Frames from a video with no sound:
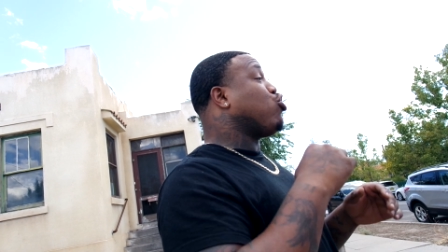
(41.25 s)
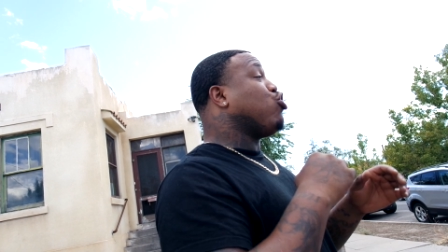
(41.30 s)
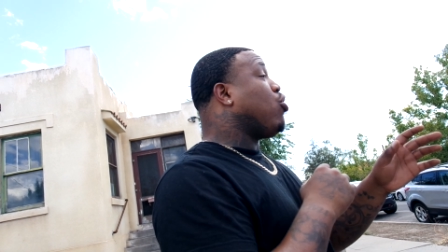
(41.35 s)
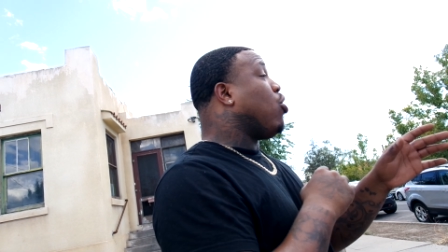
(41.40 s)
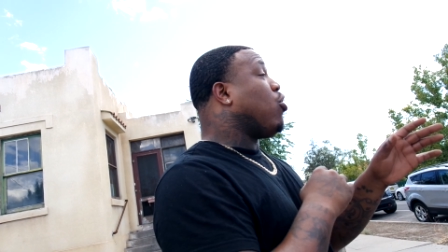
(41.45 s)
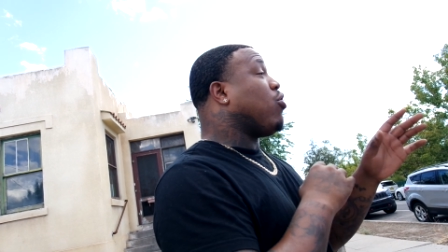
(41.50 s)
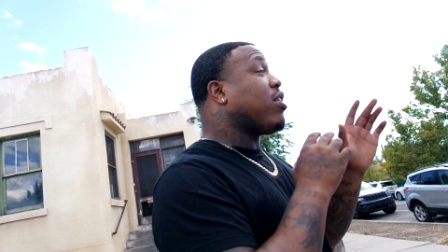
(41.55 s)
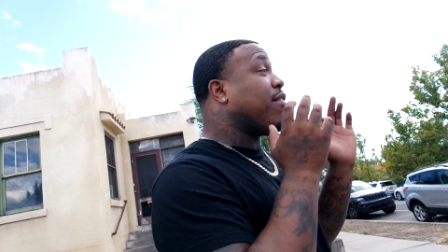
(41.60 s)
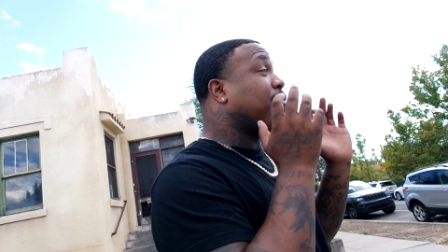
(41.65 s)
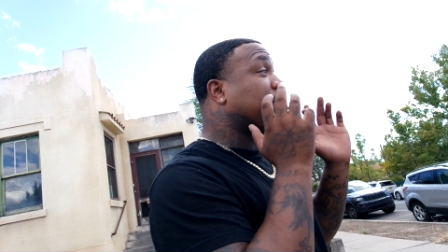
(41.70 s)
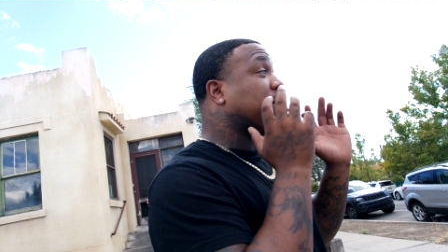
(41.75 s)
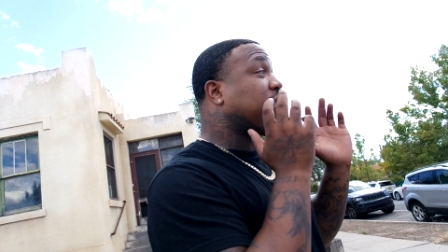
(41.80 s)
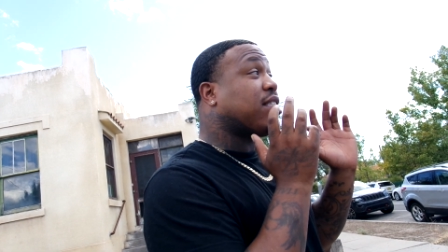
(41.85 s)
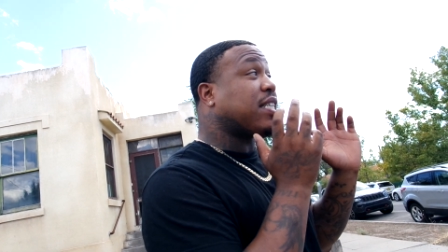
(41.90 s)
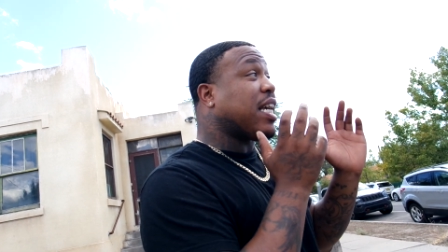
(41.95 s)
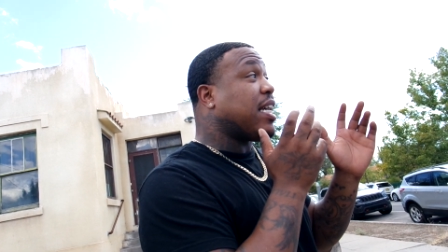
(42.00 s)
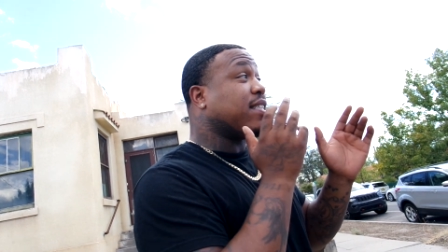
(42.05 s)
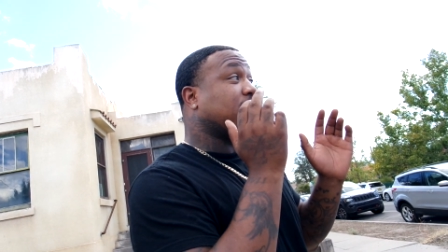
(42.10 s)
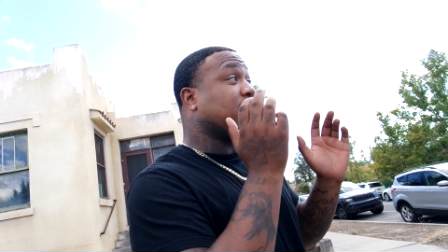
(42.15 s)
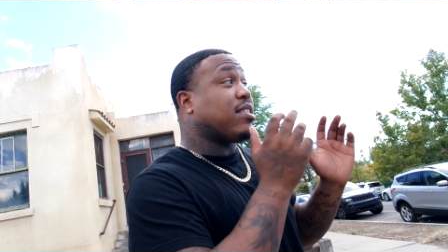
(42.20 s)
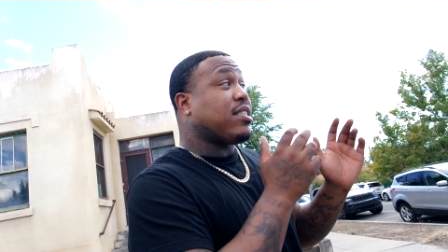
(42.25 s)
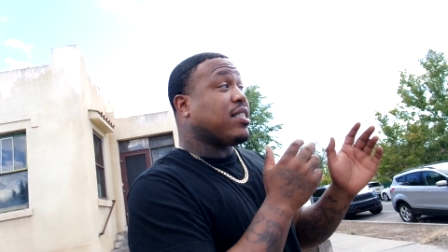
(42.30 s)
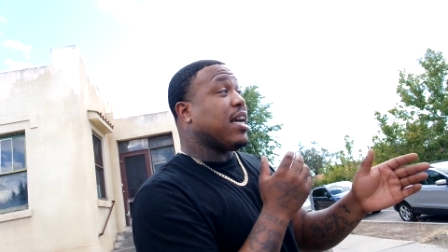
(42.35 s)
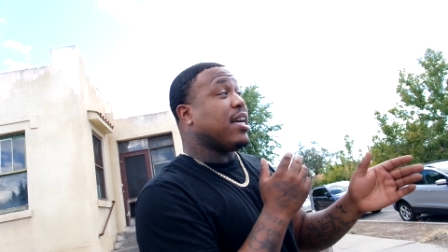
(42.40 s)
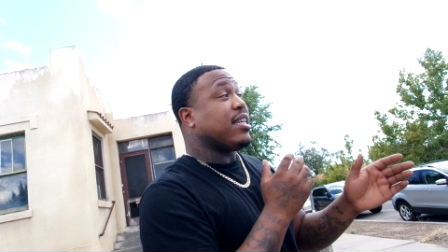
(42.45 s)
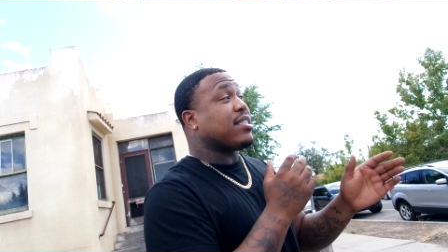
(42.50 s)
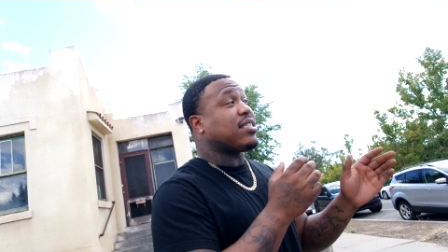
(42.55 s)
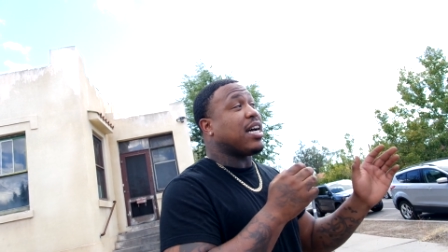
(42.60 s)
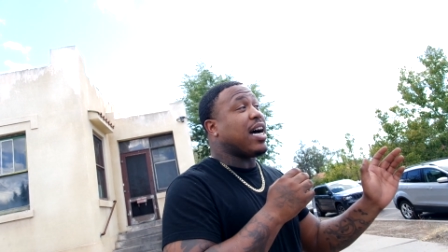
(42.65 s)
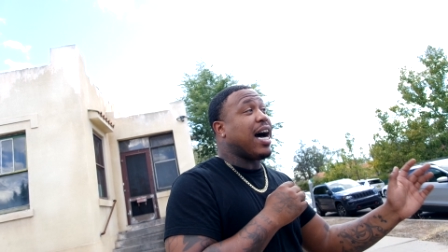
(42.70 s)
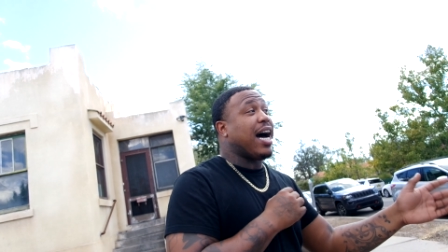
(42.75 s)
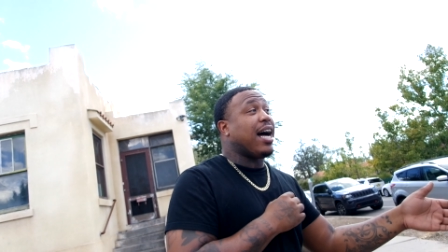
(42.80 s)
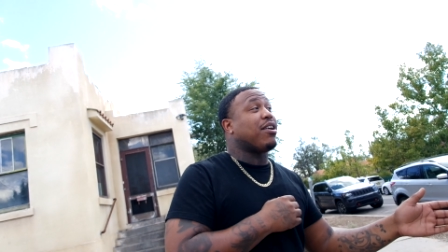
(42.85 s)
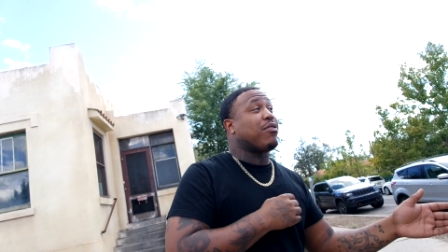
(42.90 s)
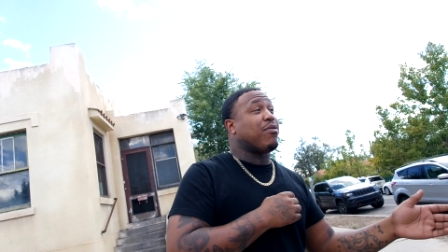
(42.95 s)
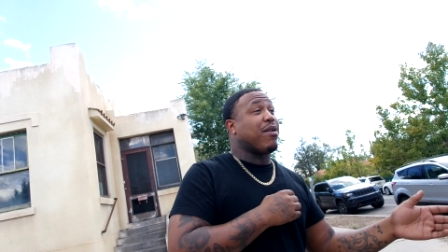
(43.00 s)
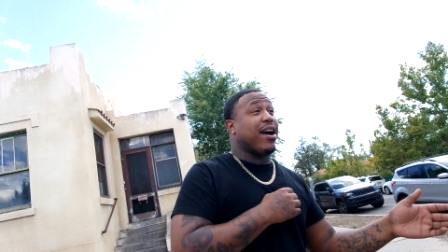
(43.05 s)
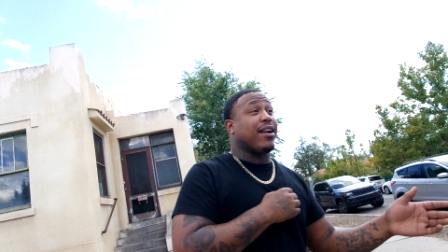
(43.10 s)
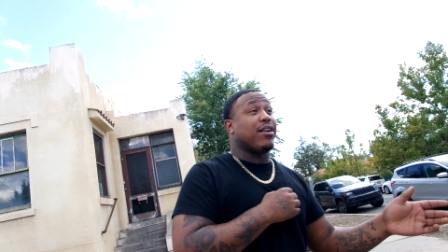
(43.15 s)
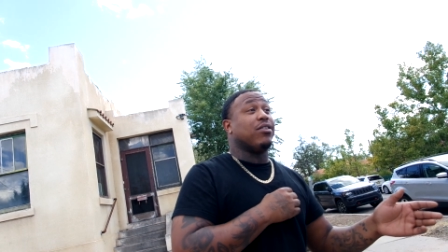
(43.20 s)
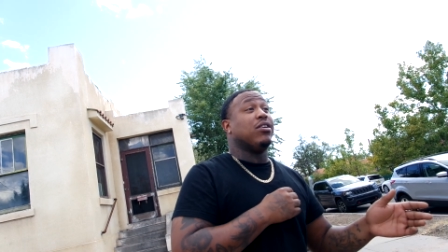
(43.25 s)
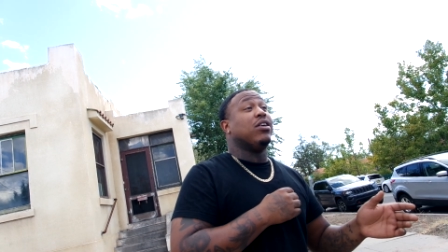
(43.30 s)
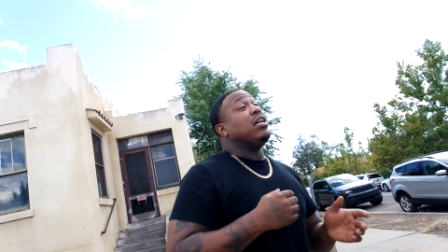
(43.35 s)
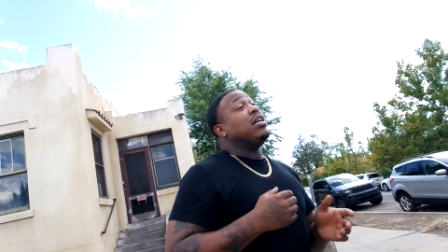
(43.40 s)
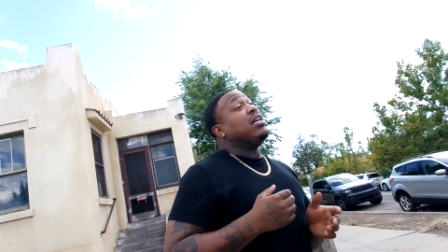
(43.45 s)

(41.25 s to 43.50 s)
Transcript: you don't even take the chance to holler at her.